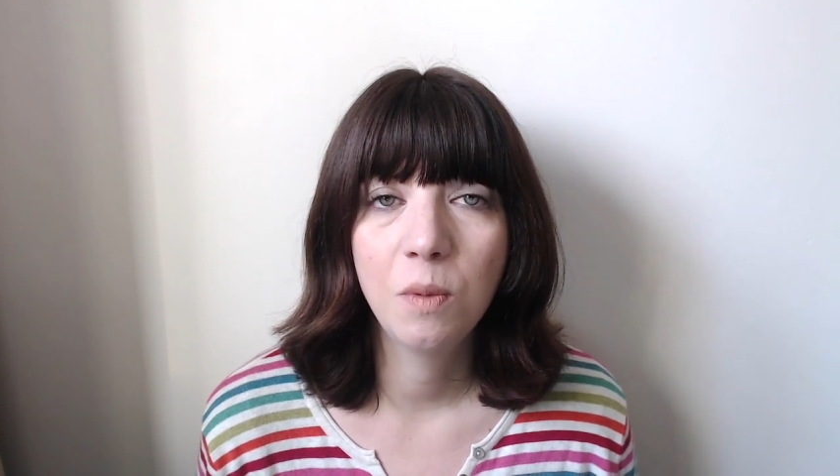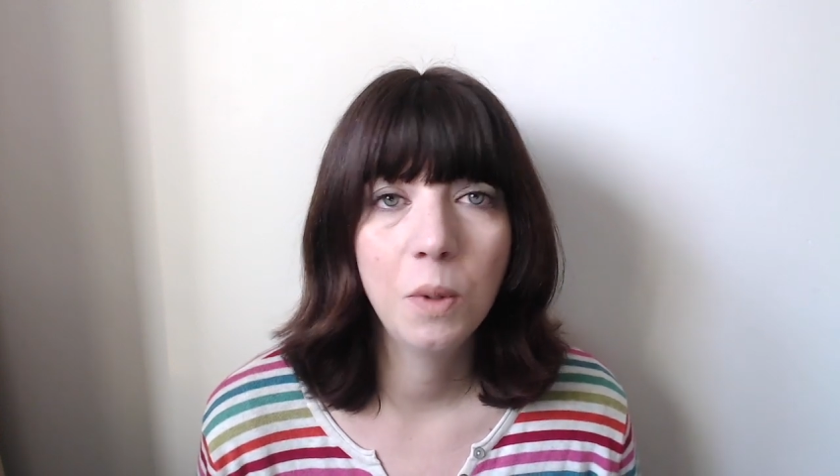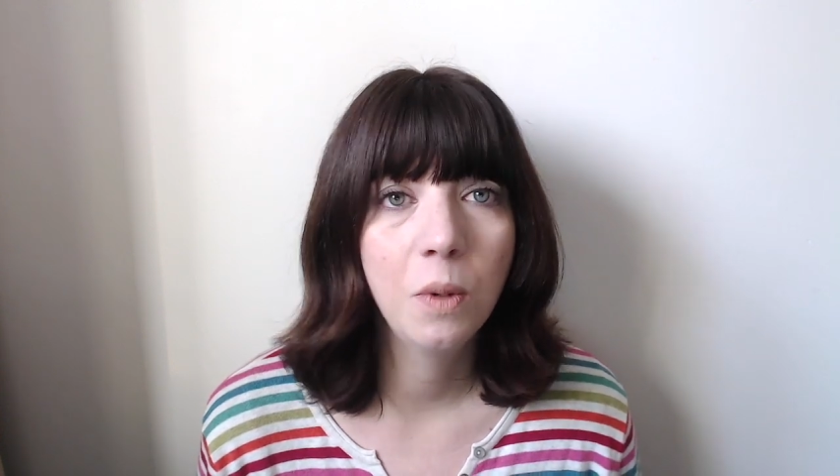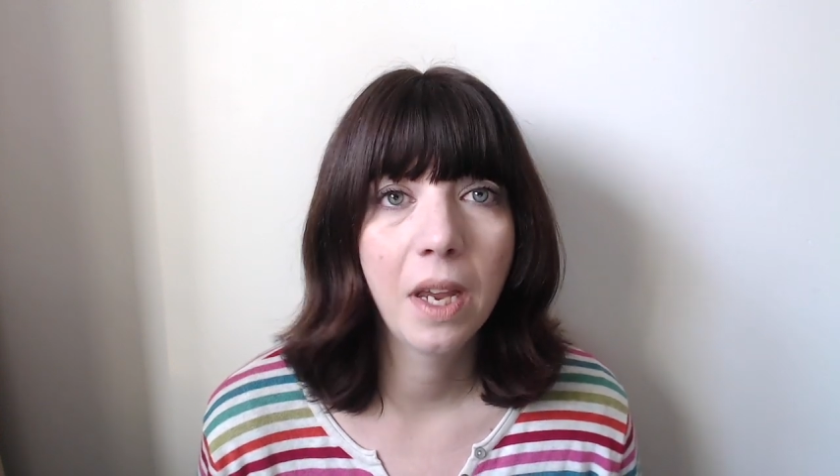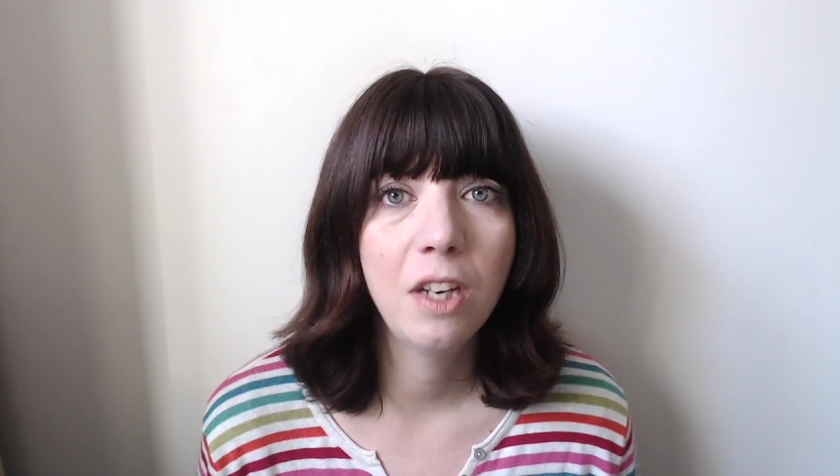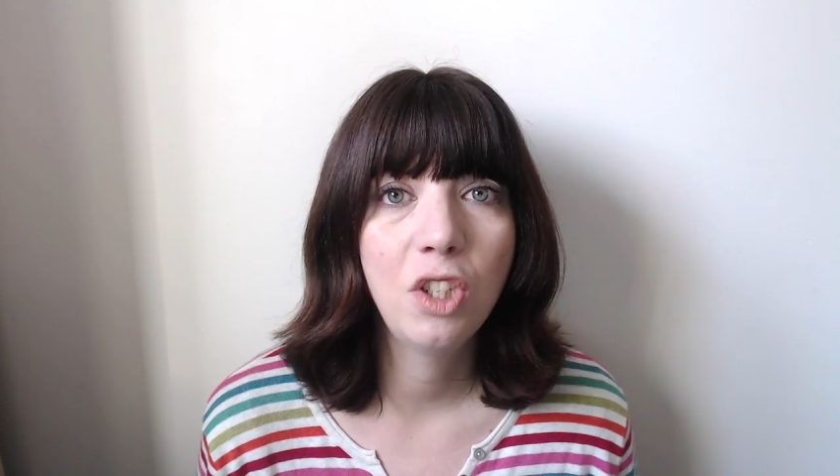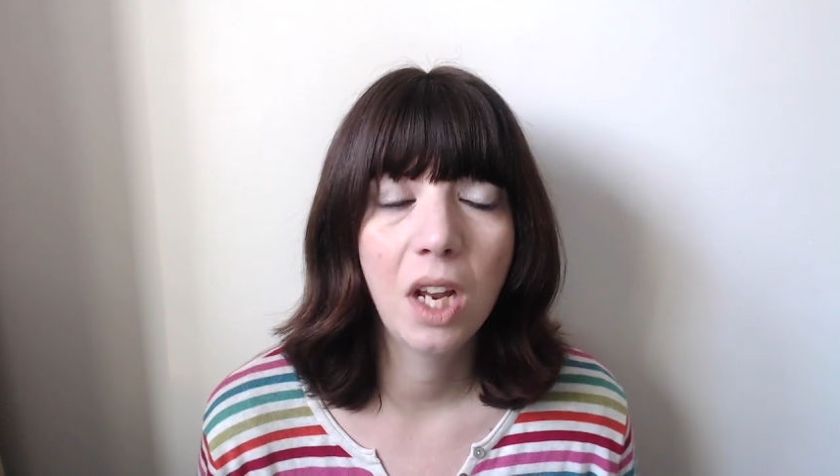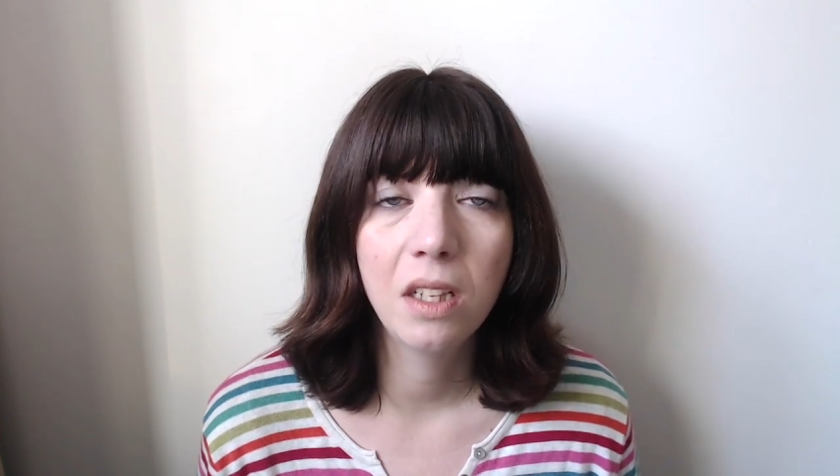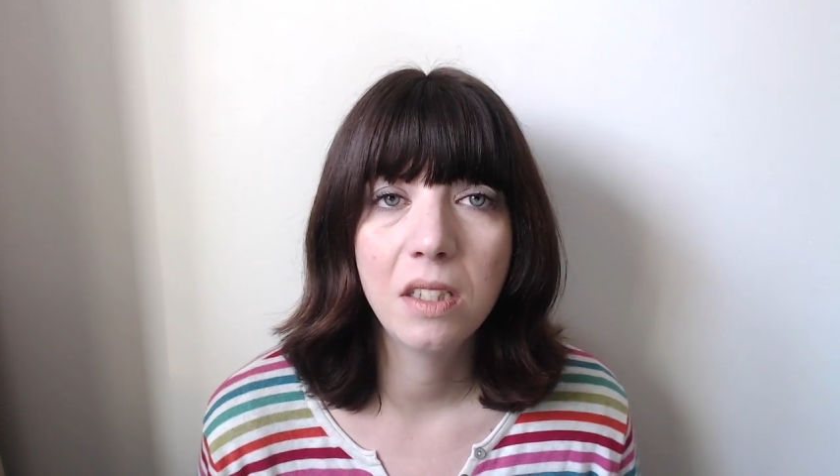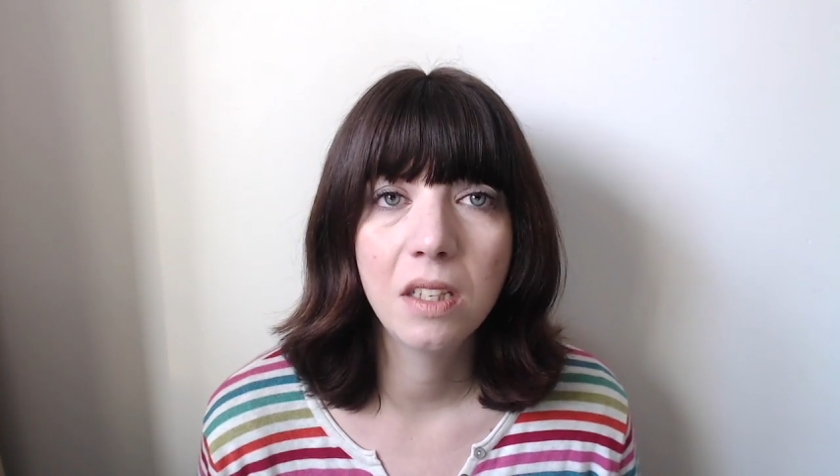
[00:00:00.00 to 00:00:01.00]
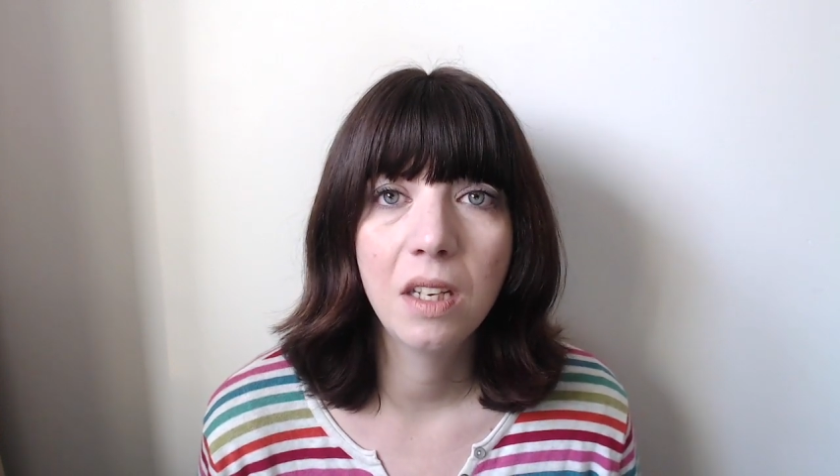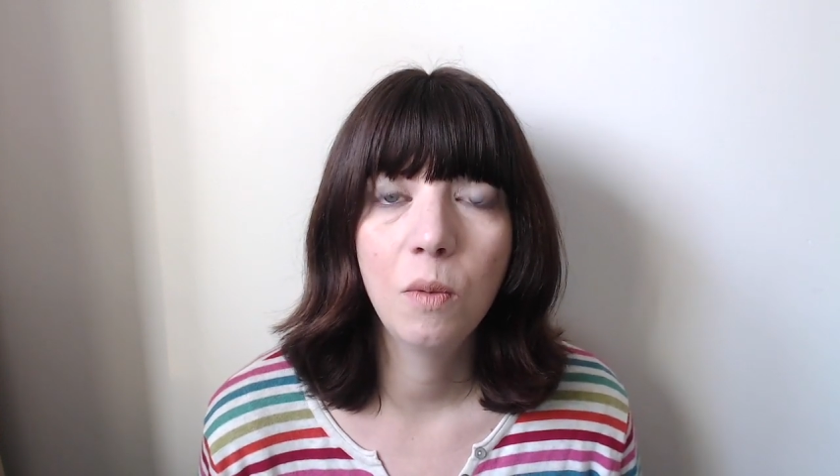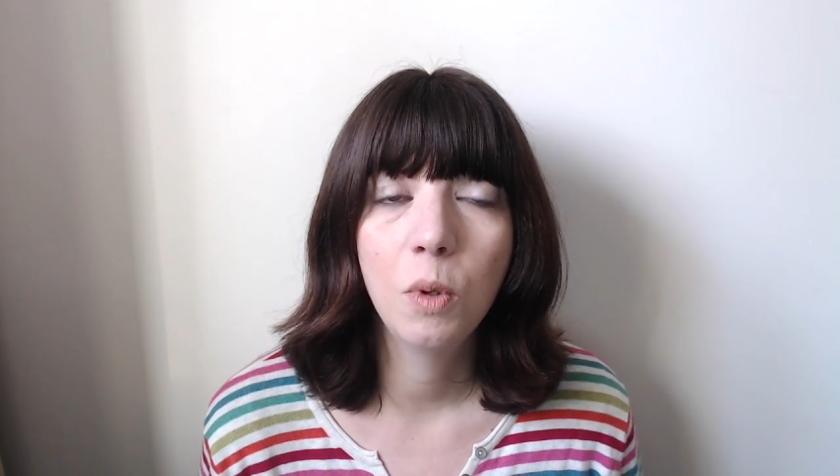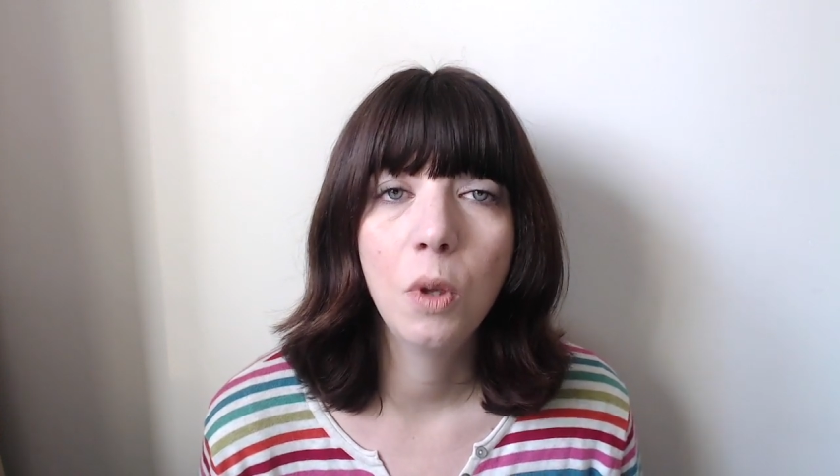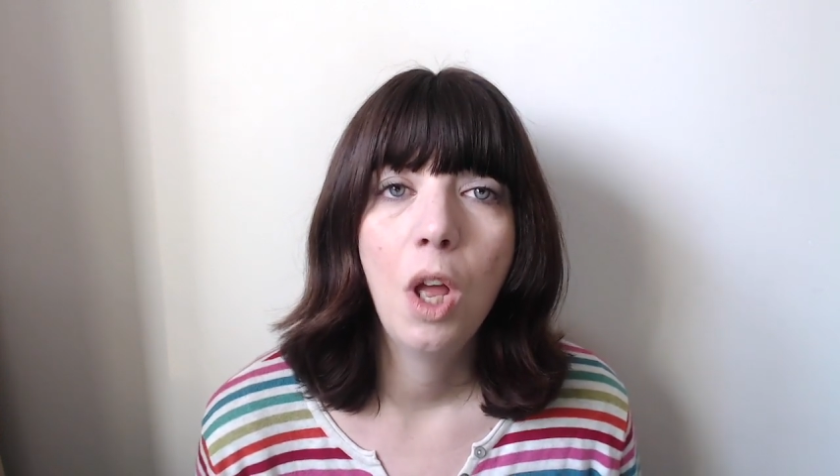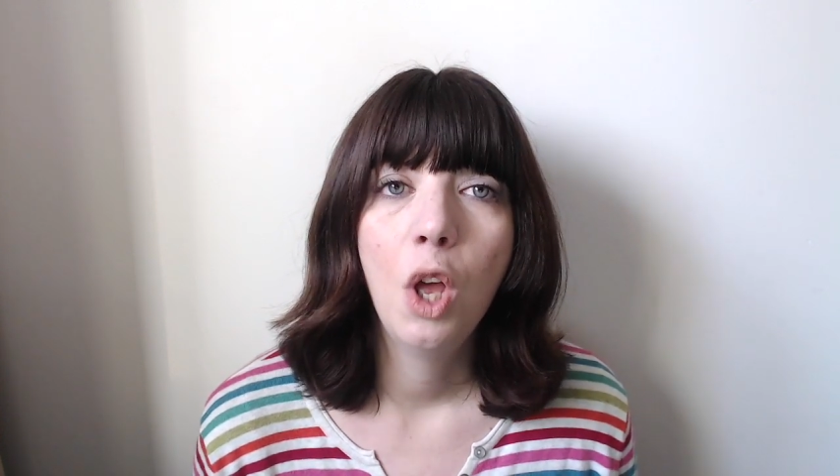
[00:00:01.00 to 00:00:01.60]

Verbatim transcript: will get jealous, and will